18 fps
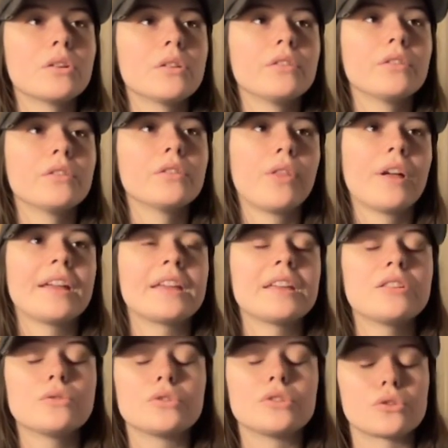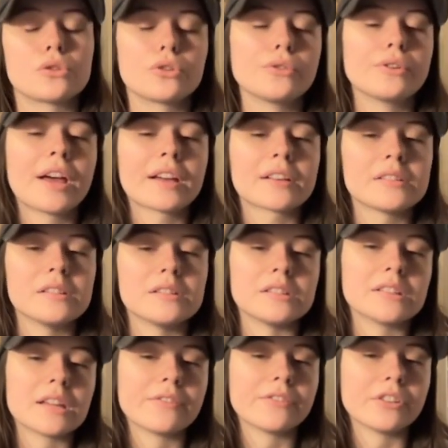uh, like it uses crew necks
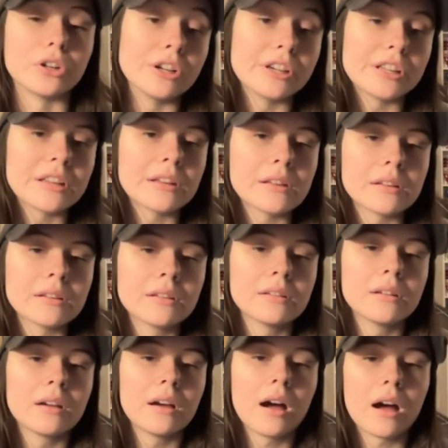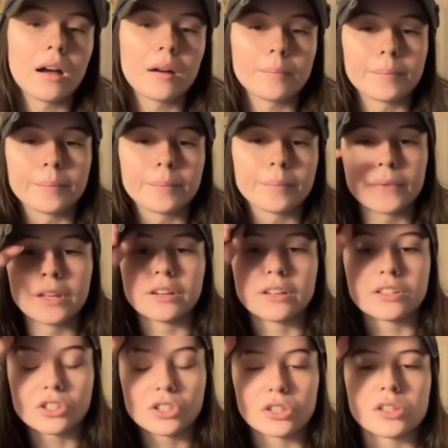instead of a hoodie. Um, gotcha.
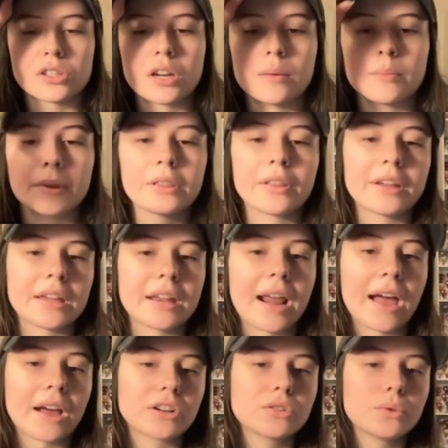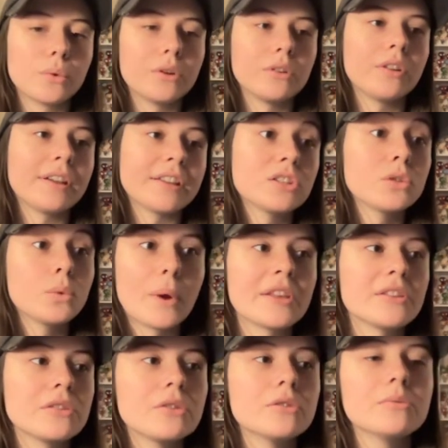and it's just gonna be like an actual like
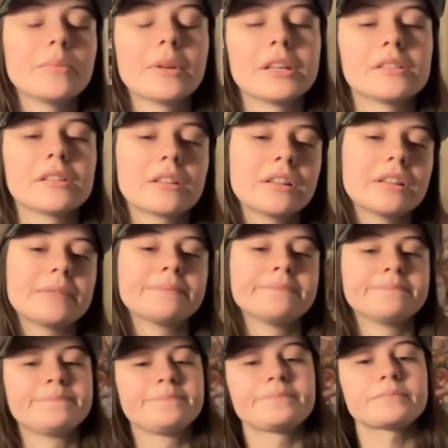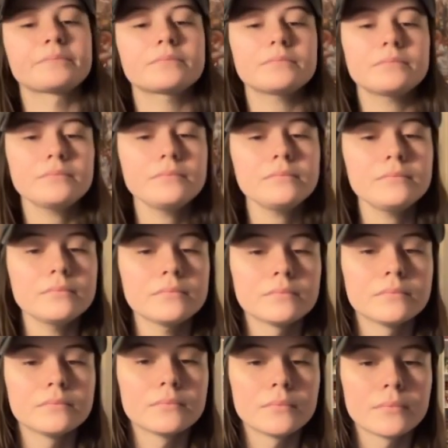sweatsuit basically.
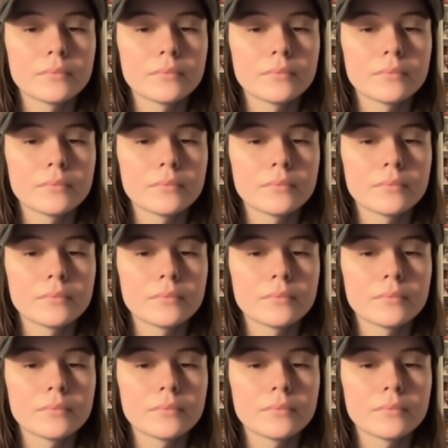That's cool.